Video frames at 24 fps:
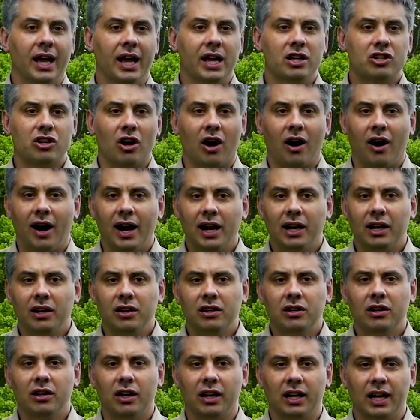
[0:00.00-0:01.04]
Each
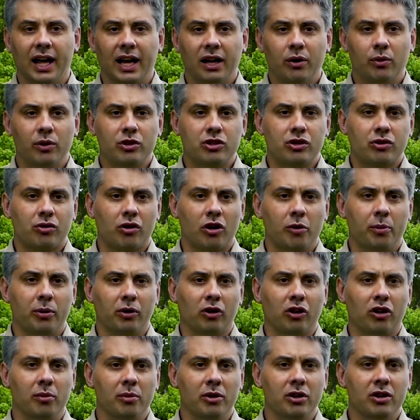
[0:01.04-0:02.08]
island, language group
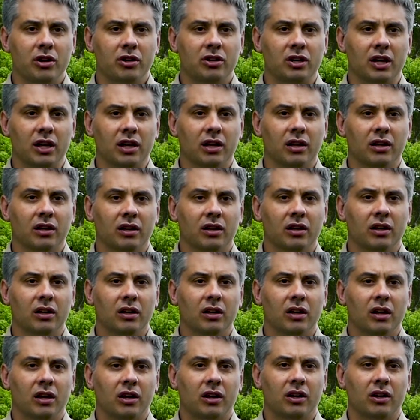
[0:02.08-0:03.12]
and community
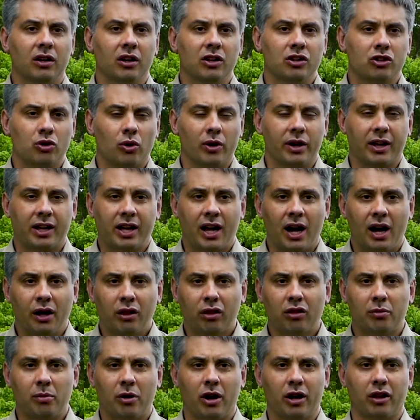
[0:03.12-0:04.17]
can enjoy
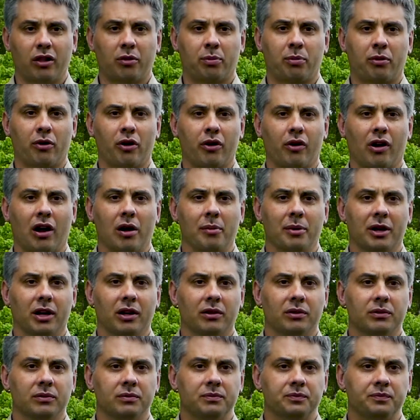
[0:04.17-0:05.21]
customised programming
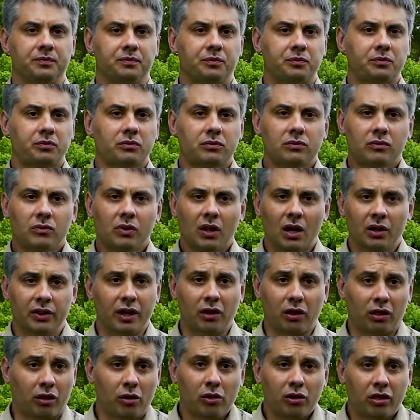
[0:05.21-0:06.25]

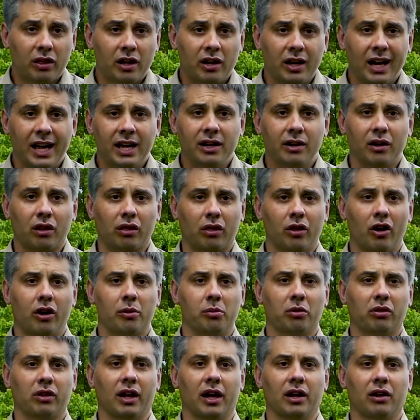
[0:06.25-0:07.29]
that suits their need and
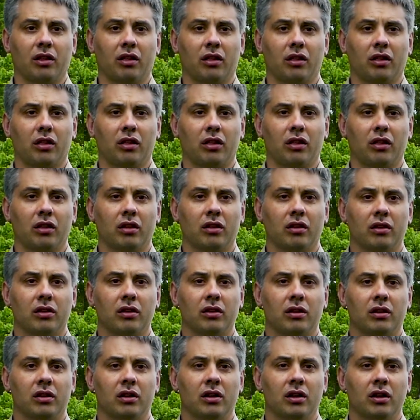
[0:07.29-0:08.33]
circumstances.
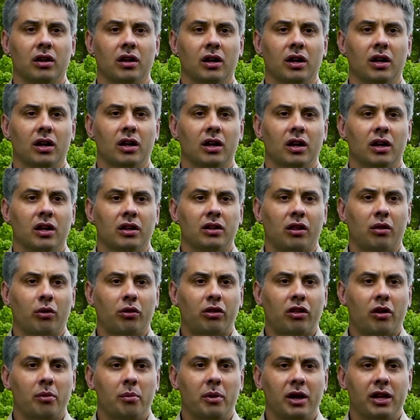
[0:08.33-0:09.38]
This
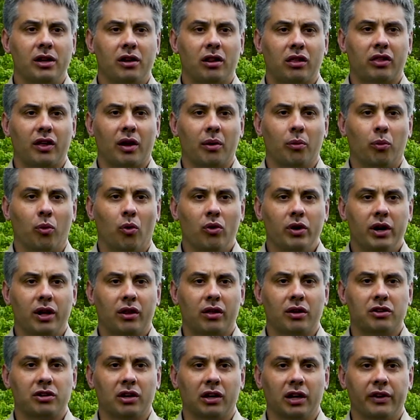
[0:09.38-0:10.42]
also means that
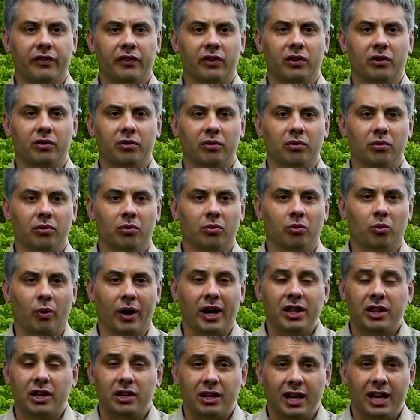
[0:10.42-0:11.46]
warnings are delivered
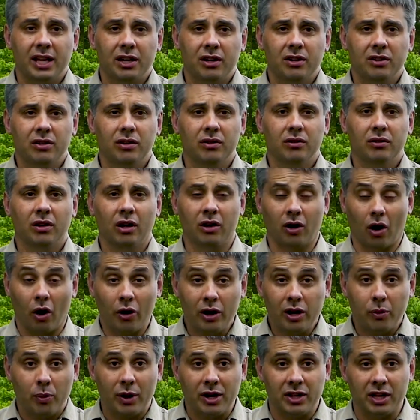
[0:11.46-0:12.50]
where they're needed and
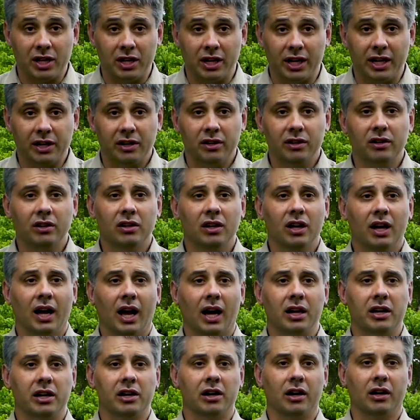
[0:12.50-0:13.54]
only where they're needed,
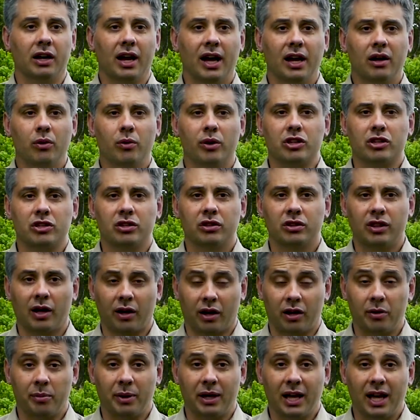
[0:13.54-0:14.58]
and in a language
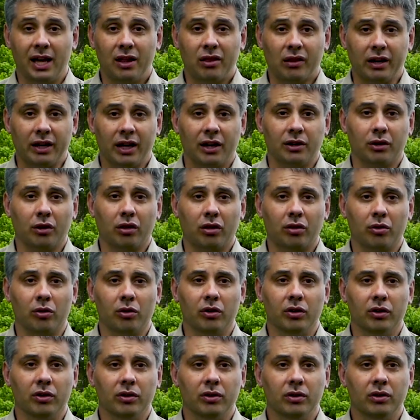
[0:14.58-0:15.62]
that can be easily
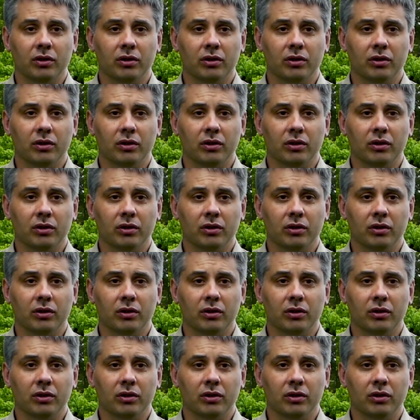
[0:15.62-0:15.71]
understood.